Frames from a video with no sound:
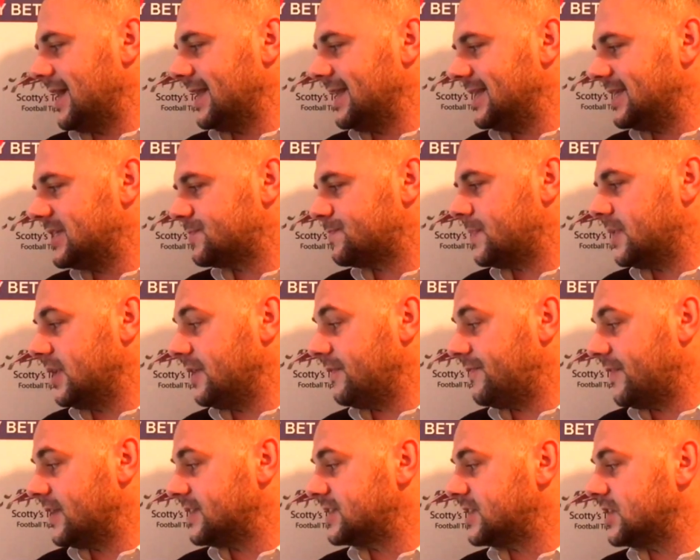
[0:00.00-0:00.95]
and he
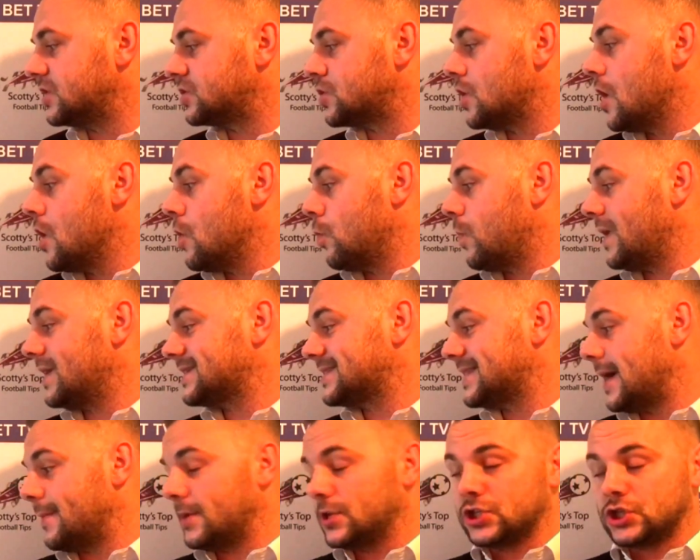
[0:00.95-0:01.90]
fancies West
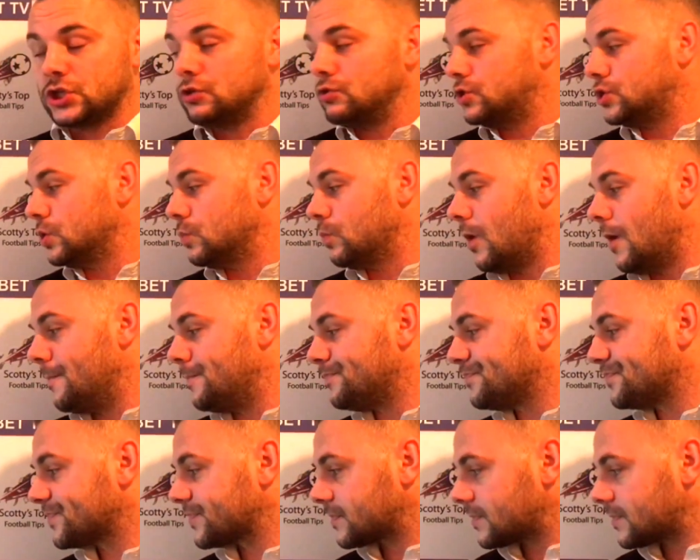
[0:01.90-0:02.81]
Ham at 2-1.